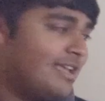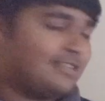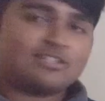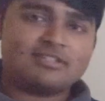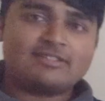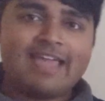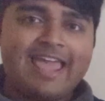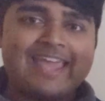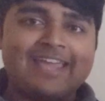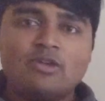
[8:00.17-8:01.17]
It's just
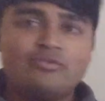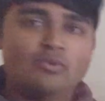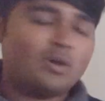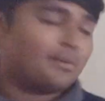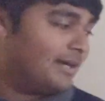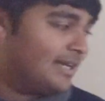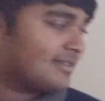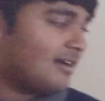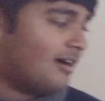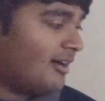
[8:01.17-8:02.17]
the a over 1
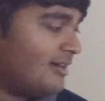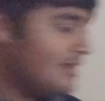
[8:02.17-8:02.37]
minus r,